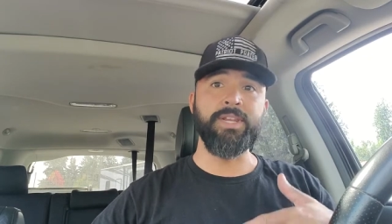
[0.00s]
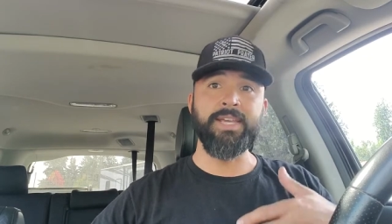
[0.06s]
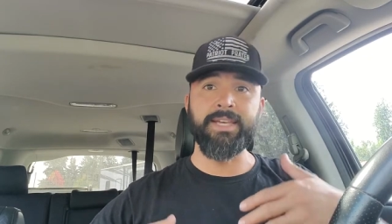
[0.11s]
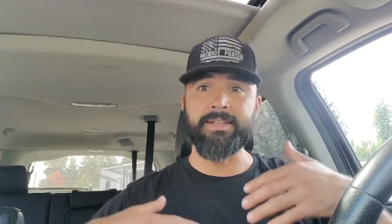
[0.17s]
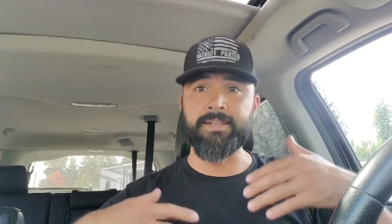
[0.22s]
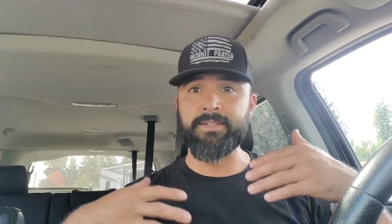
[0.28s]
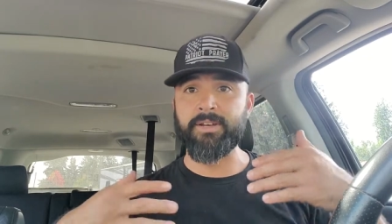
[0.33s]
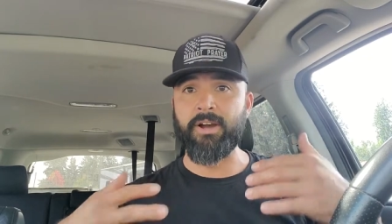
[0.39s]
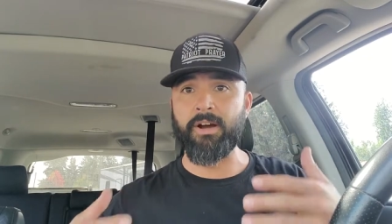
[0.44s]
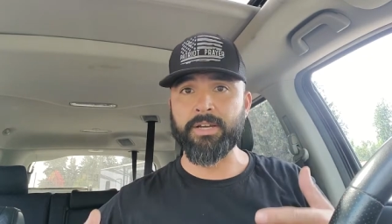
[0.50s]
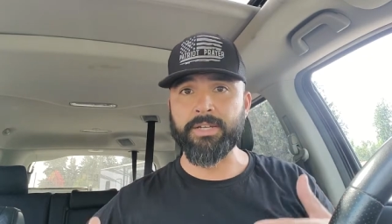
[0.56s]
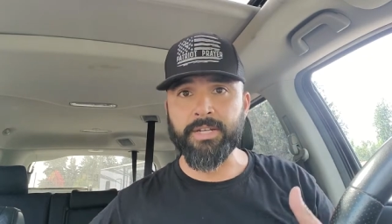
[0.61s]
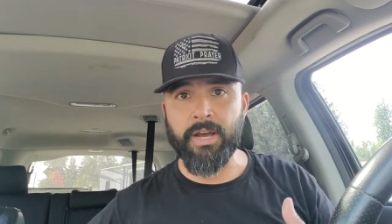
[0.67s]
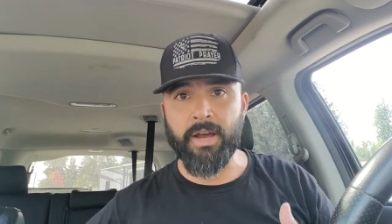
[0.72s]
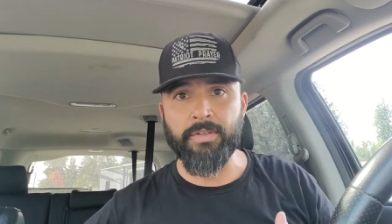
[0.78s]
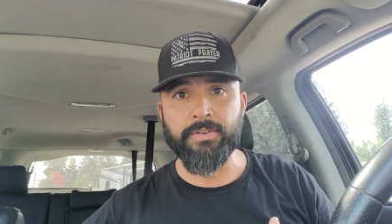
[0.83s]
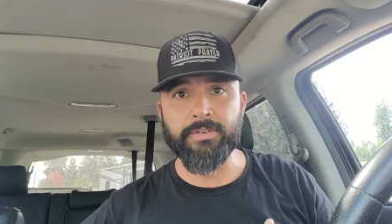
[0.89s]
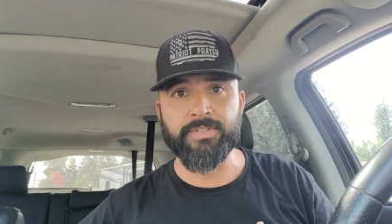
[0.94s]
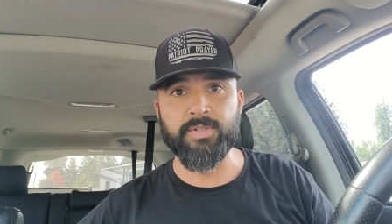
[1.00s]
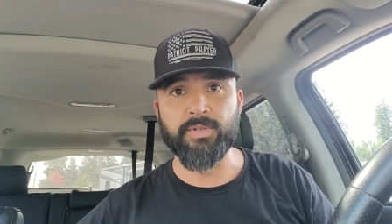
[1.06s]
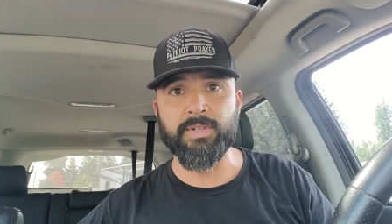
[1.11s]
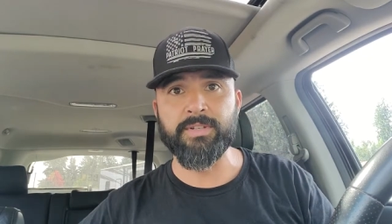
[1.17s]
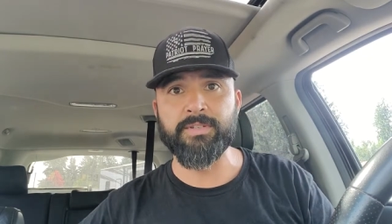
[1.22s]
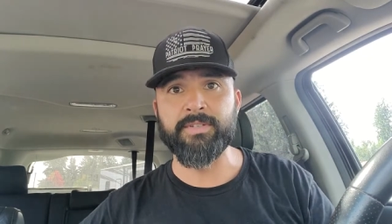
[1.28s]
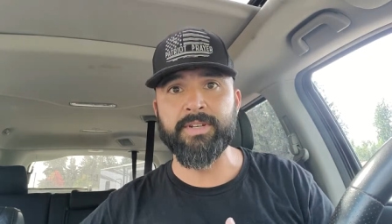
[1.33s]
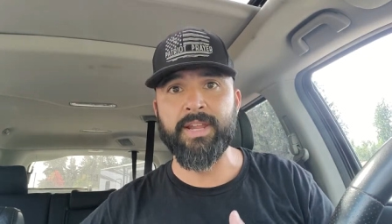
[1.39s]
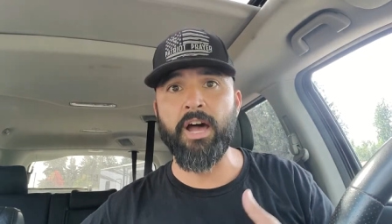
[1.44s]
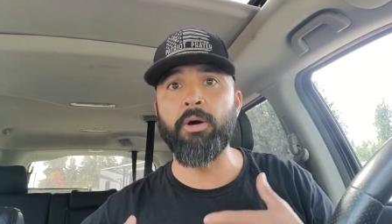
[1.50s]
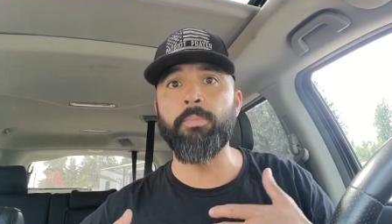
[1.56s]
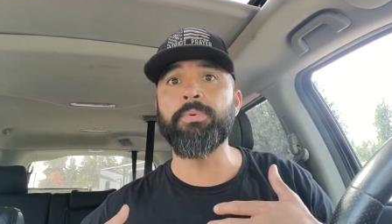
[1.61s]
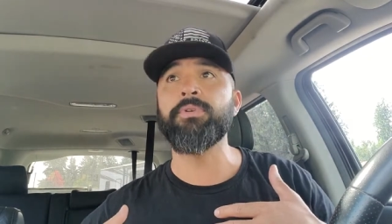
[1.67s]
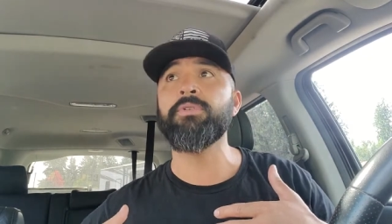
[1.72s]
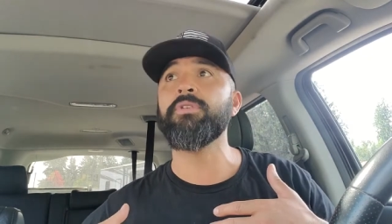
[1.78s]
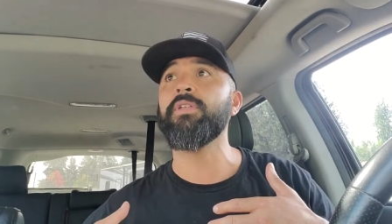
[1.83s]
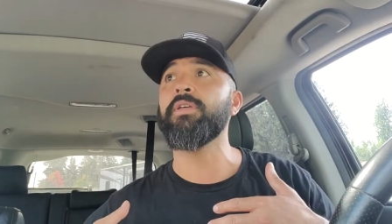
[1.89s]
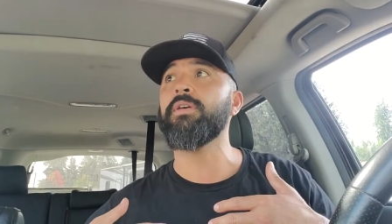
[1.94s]
in and talking to other students and
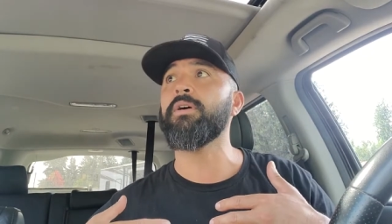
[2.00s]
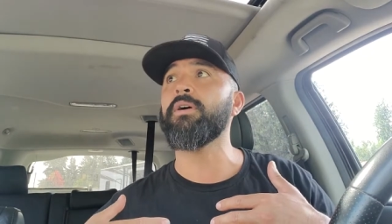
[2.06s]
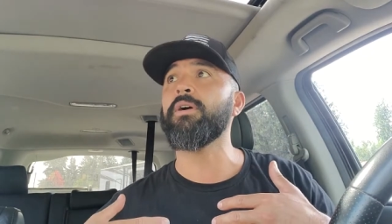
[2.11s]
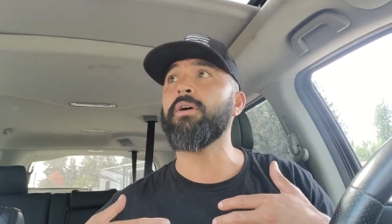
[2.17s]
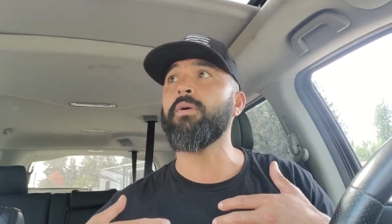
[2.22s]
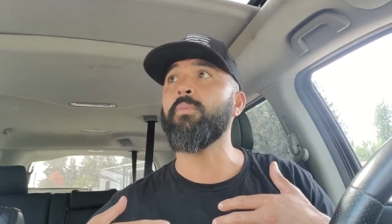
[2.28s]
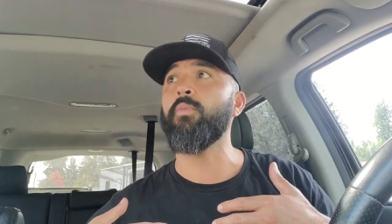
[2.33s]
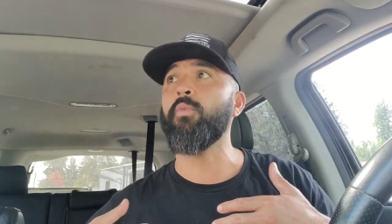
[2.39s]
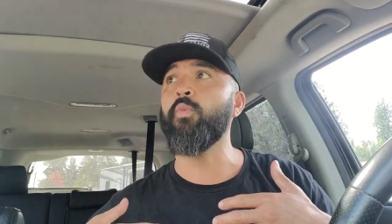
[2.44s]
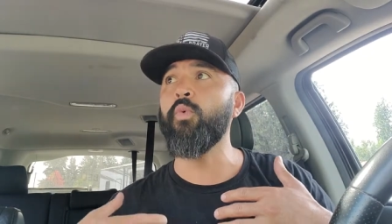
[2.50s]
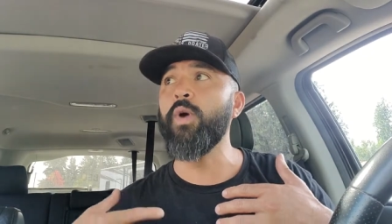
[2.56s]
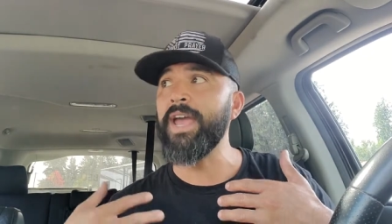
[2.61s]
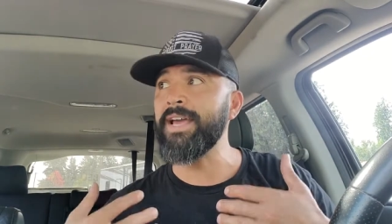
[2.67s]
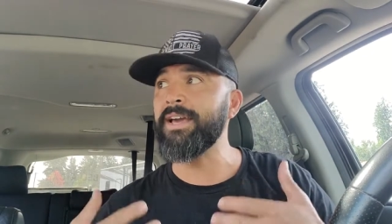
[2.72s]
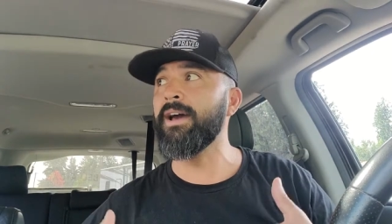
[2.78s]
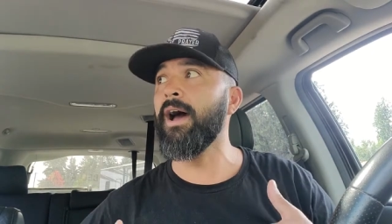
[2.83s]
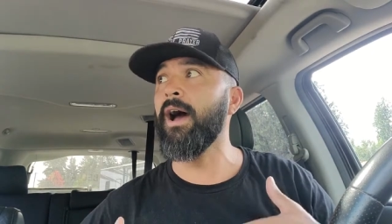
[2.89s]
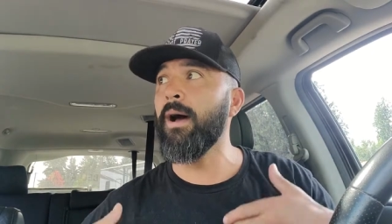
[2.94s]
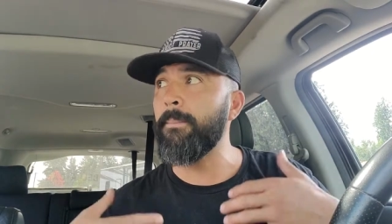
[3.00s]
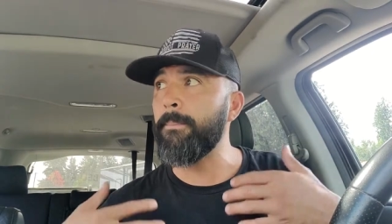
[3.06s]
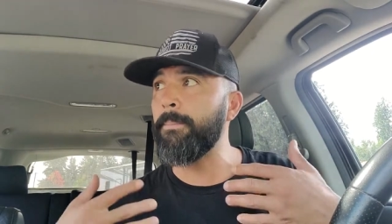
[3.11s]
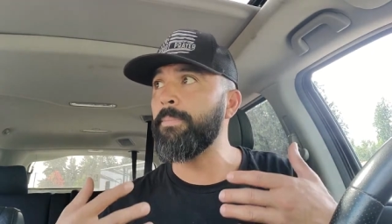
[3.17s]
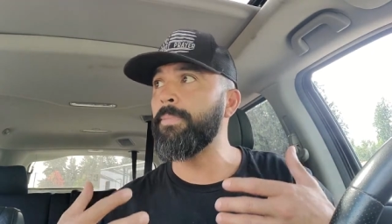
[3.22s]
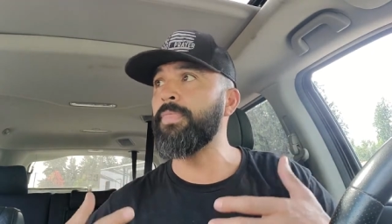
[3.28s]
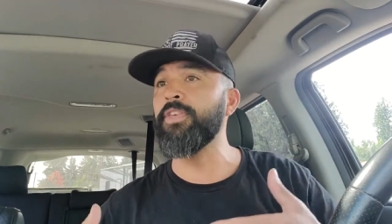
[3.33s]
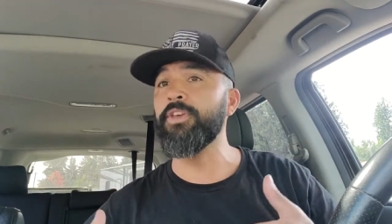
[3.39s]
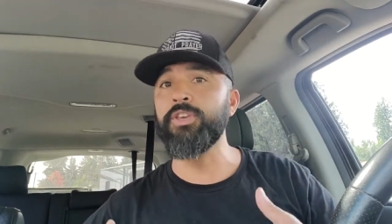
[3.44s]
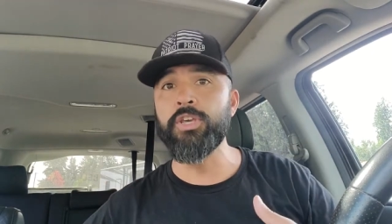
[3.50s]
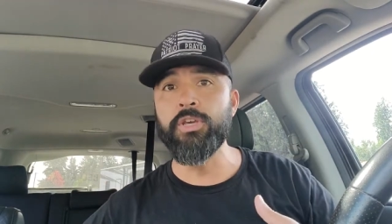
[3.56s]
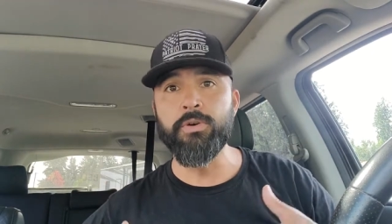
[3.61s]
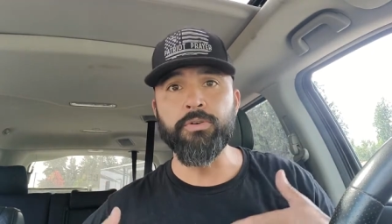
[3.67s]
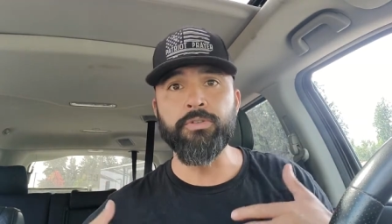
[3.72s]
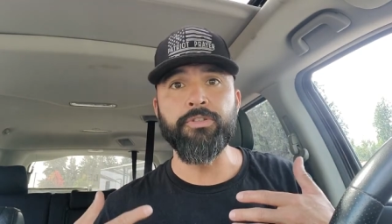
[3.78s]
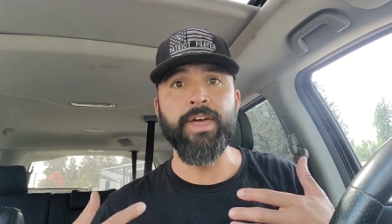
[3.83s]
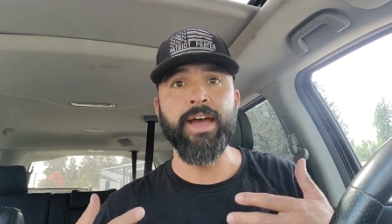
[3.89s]
helping wake up the youth.